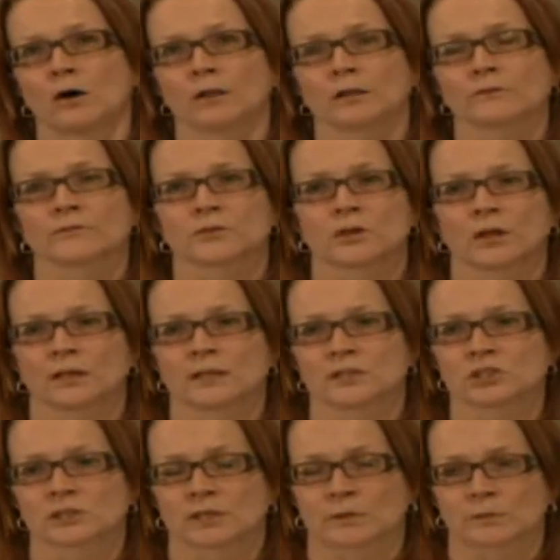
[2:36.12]
all of the
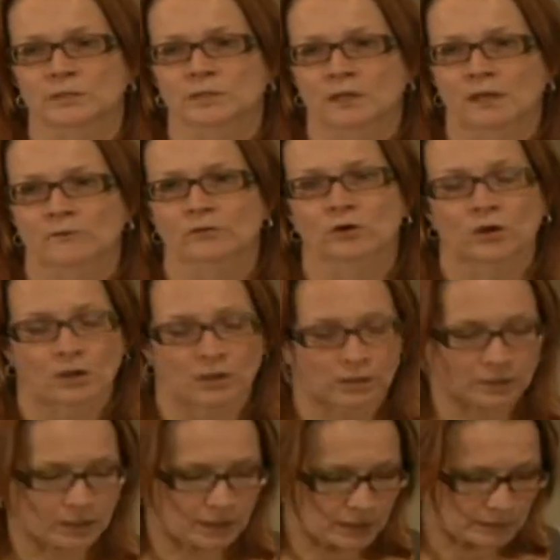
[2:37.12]
knowledge that would cover
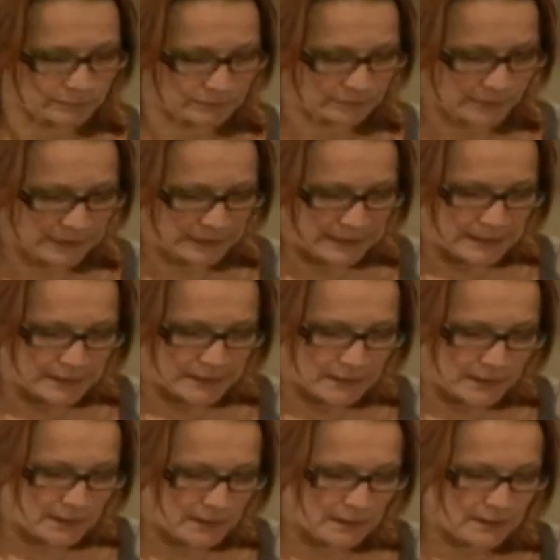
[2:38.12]
all of
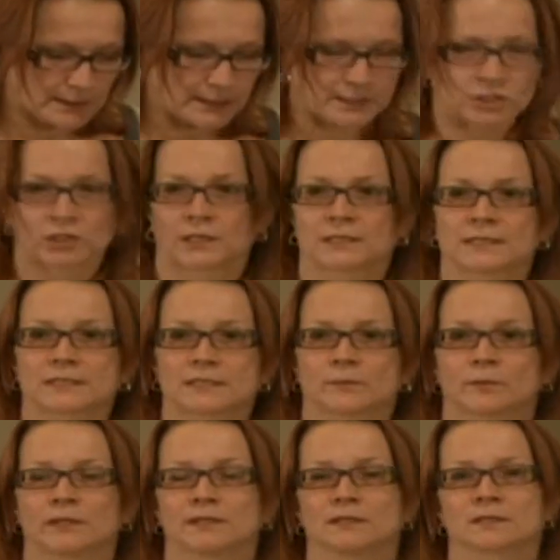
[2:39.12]
the HR
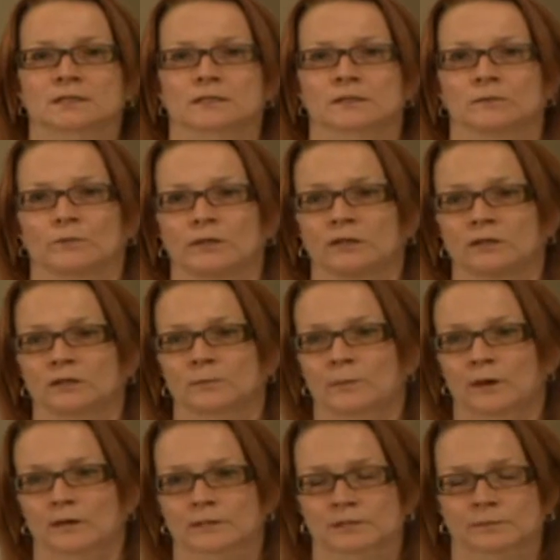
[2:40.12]
disciplines that we could
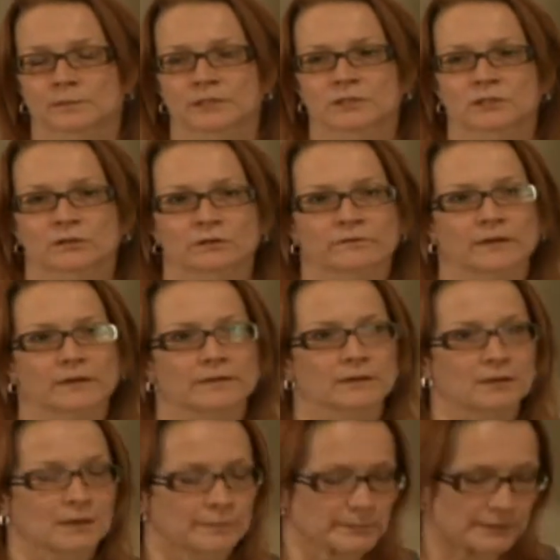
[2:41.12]
possibly serve other
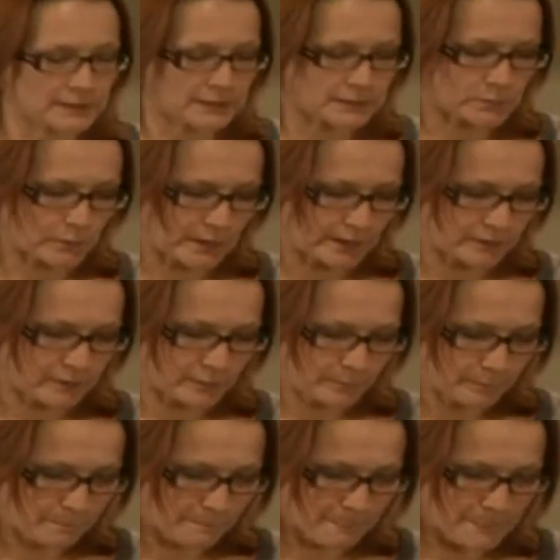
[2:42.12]
companies with.
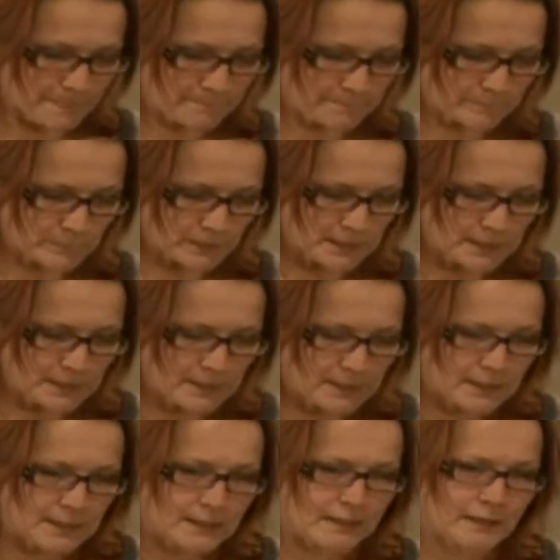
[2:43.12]

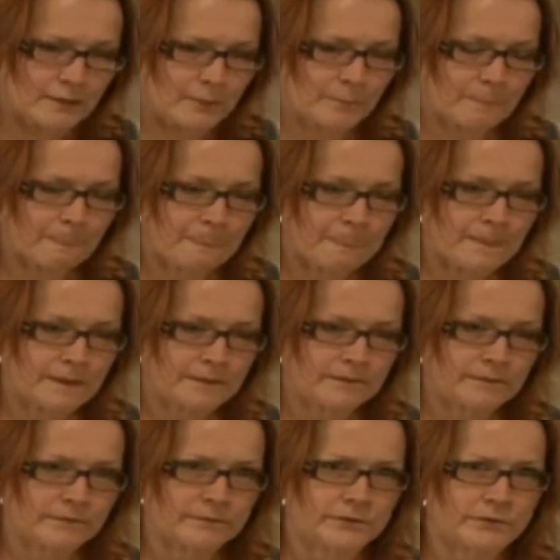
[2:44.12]
Now,
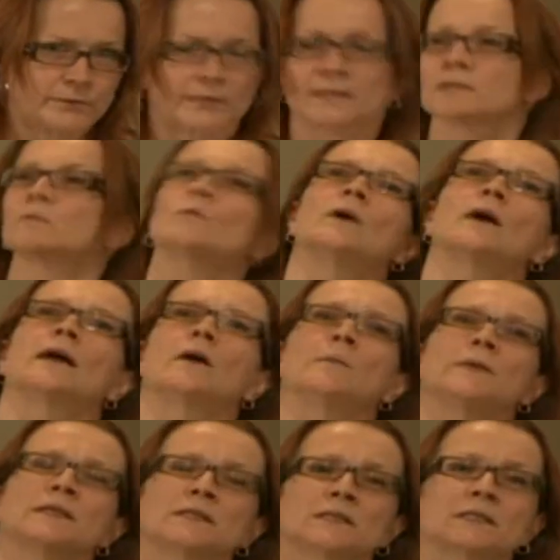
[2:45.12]
the reason why
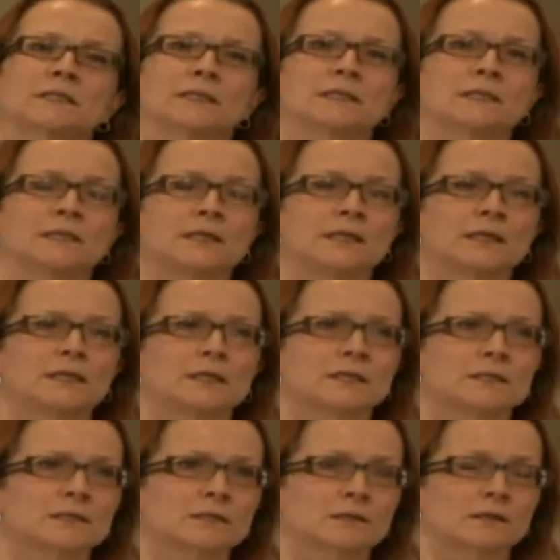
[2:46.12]
our business is needed
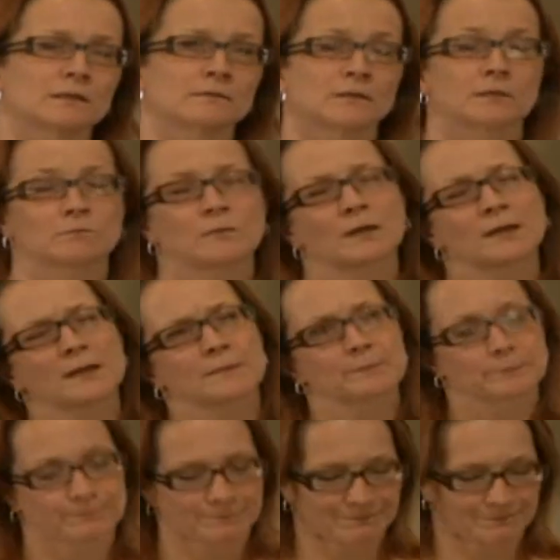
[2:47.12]
is, and
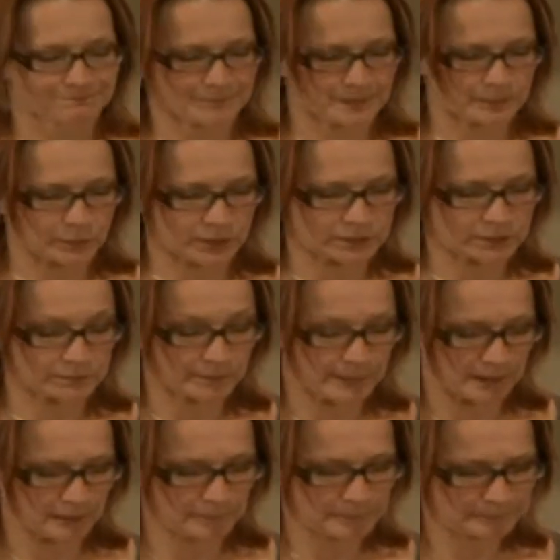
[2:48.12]
let me
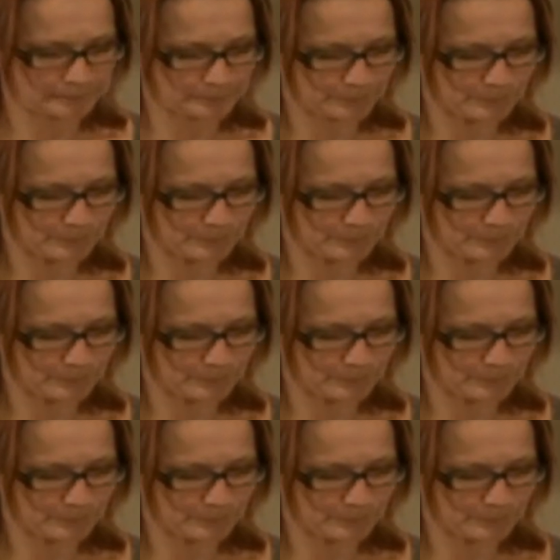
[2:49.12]
back up.